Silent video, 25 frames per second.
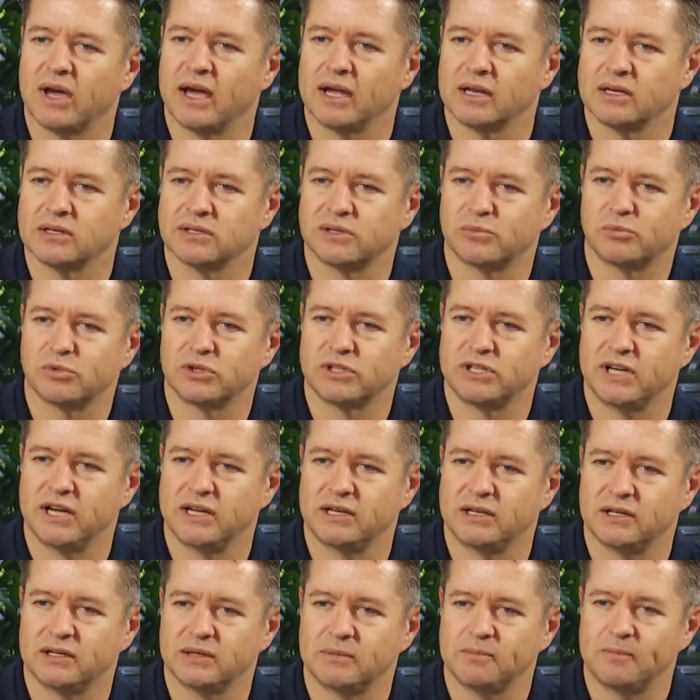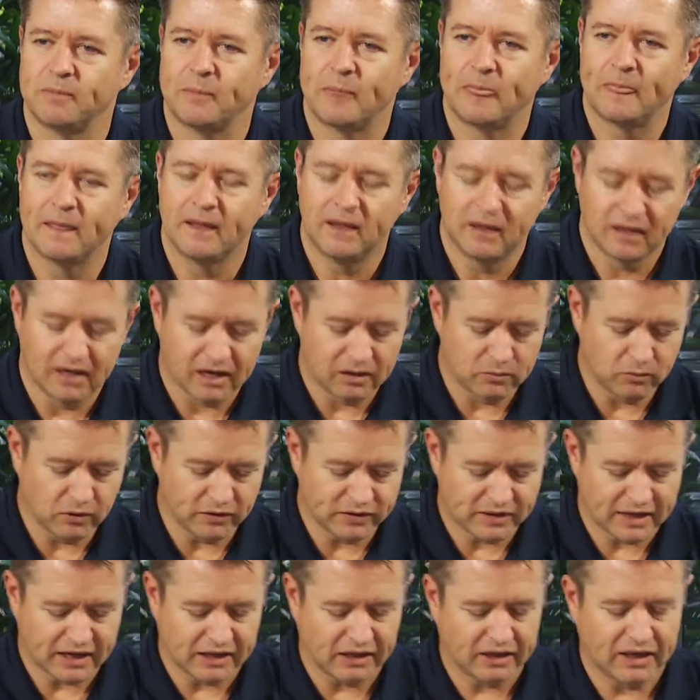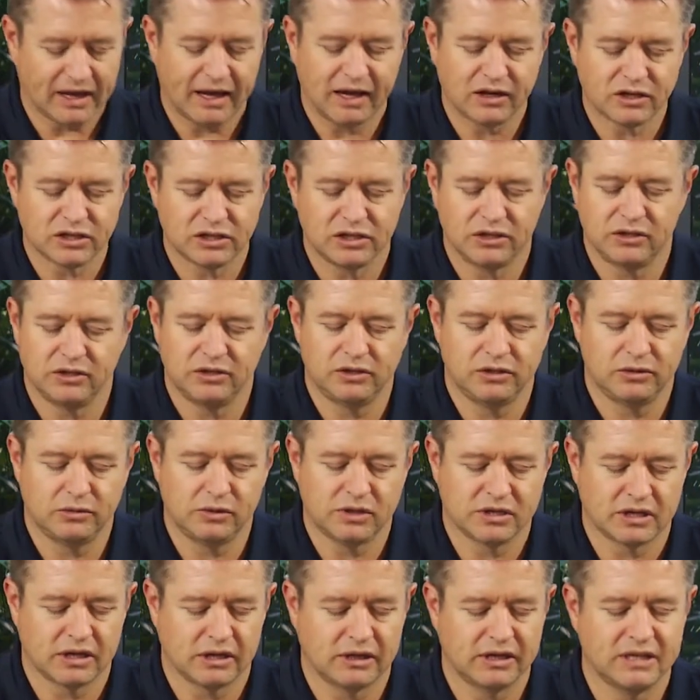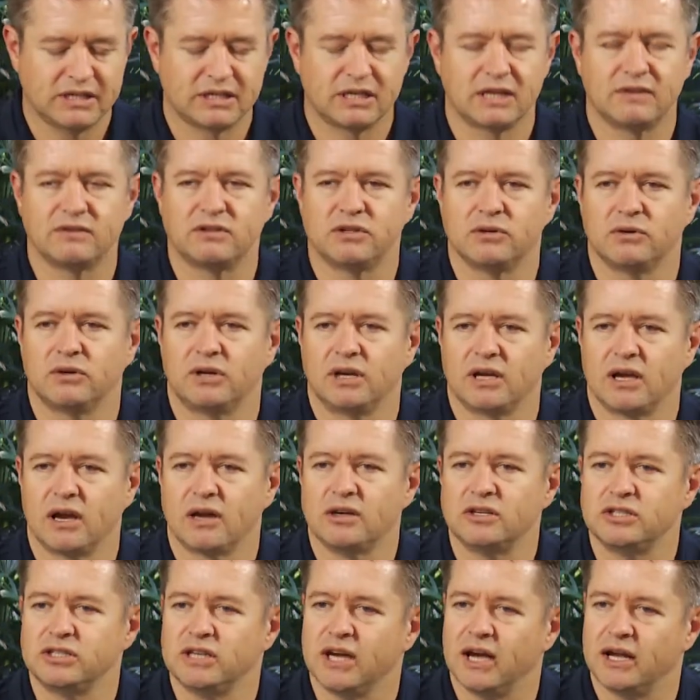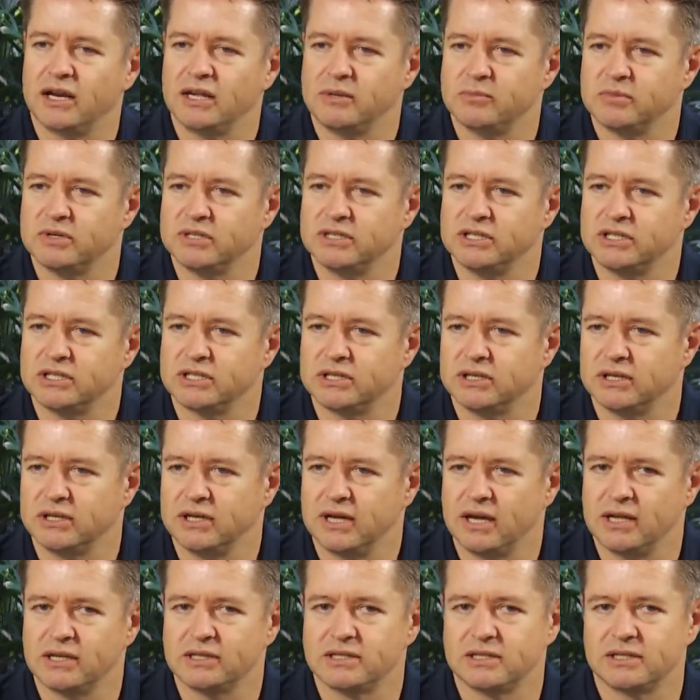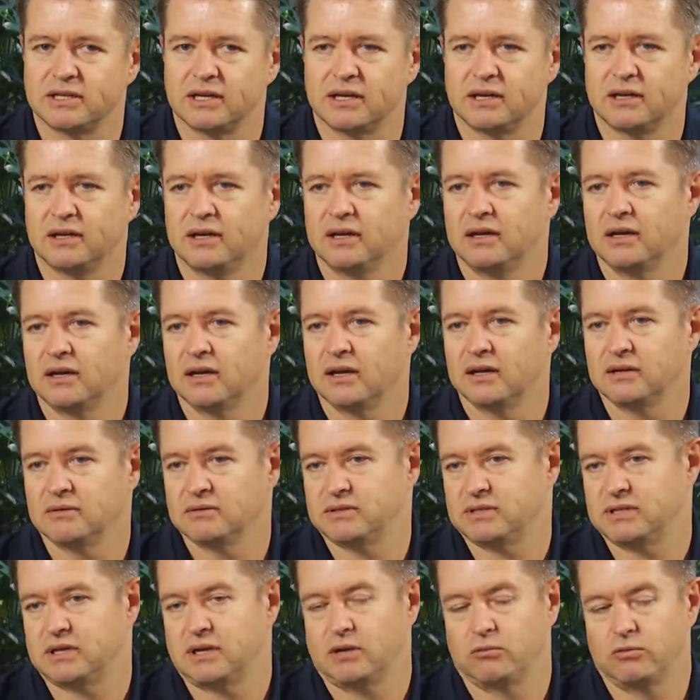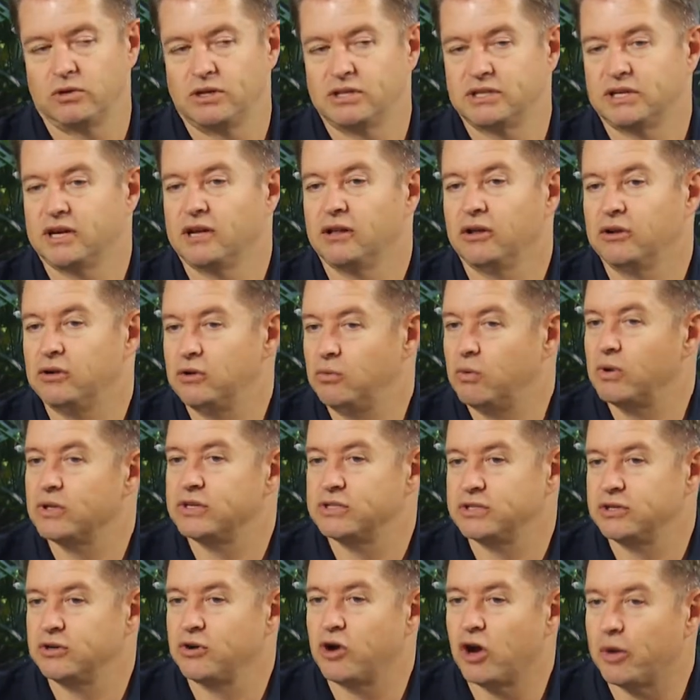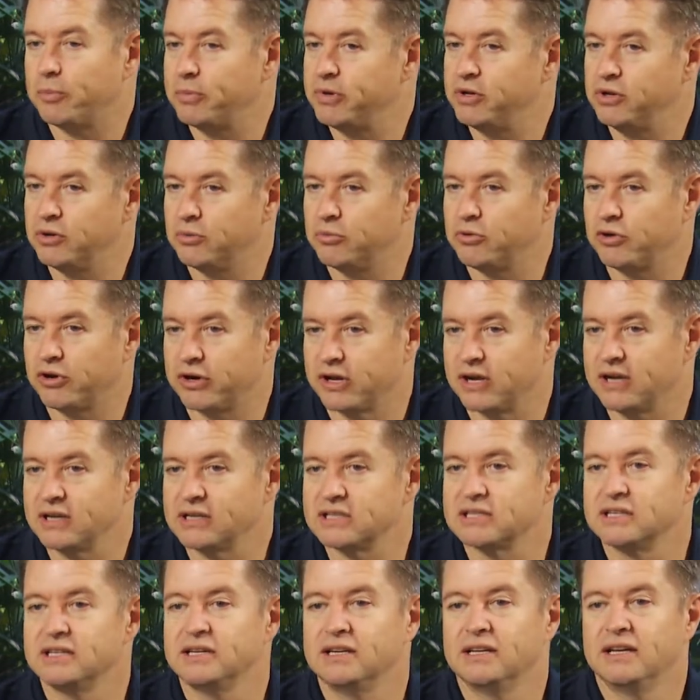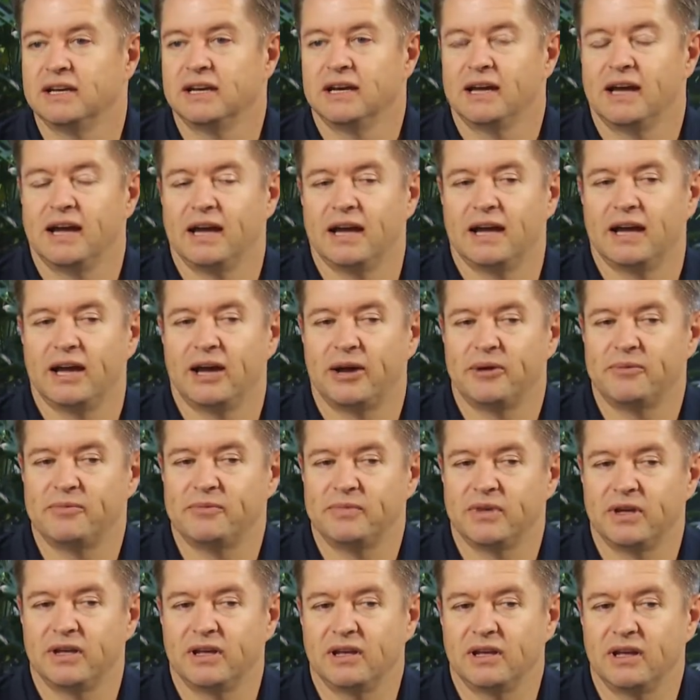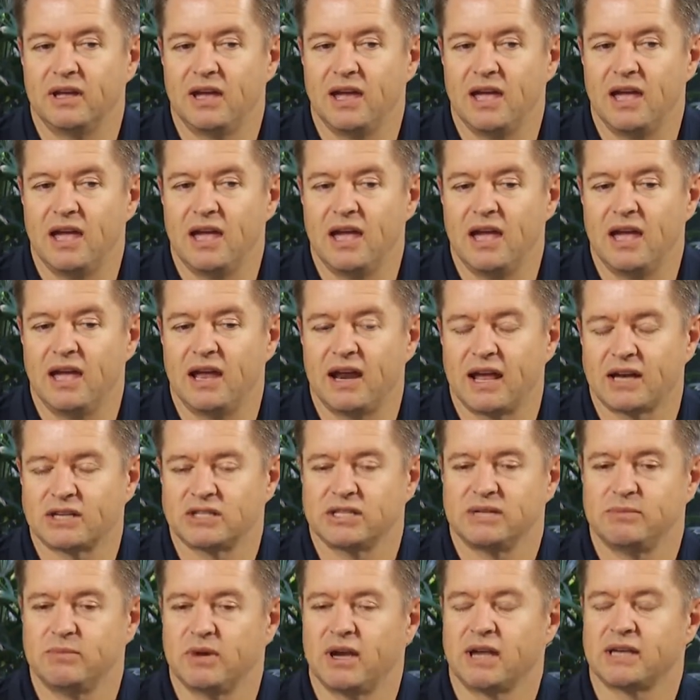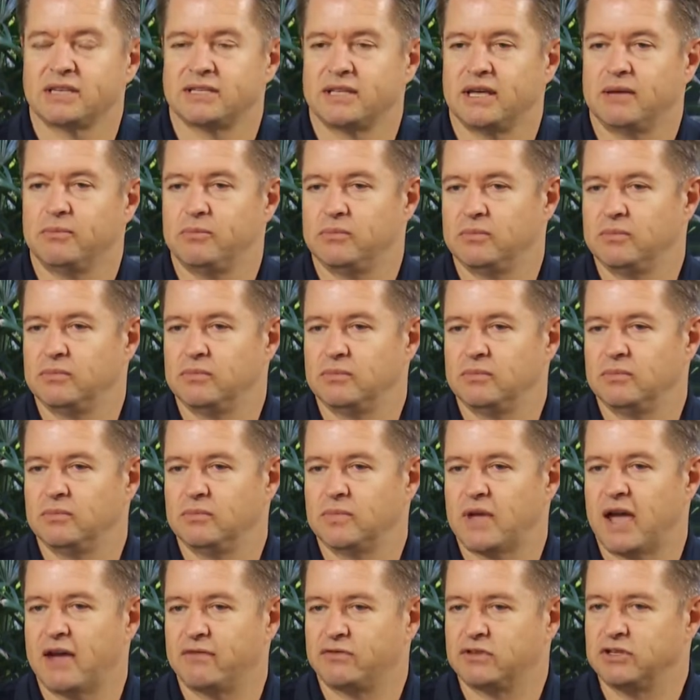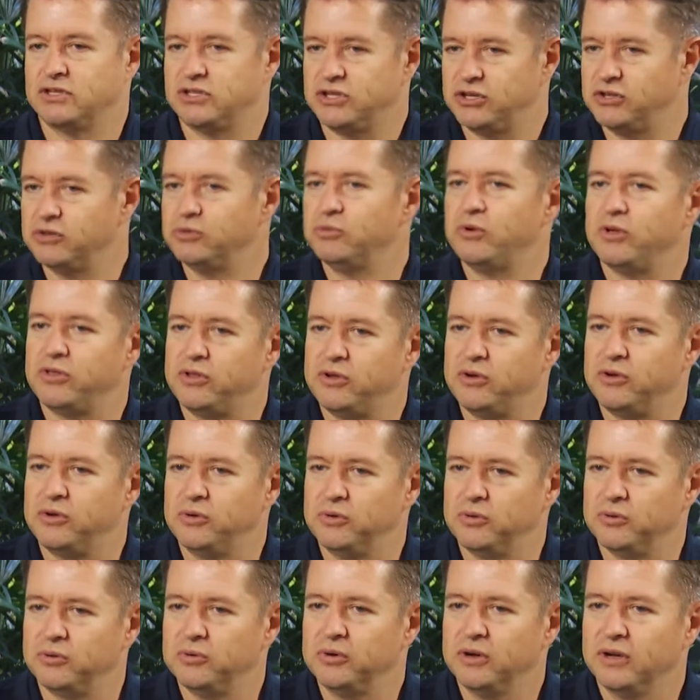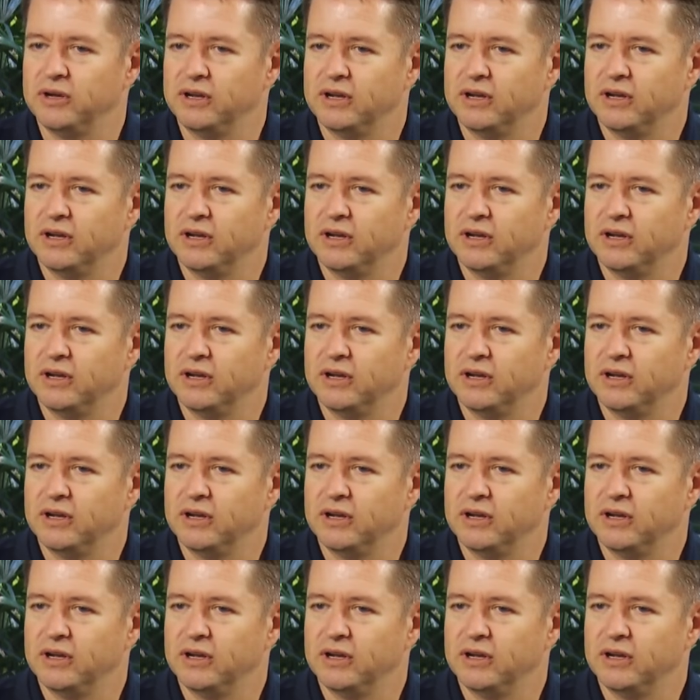patent to protect it. And what that allows you to do is at least gives you a negotiating position against a retailer who wants to copy your product. It actually makes them have to deal with you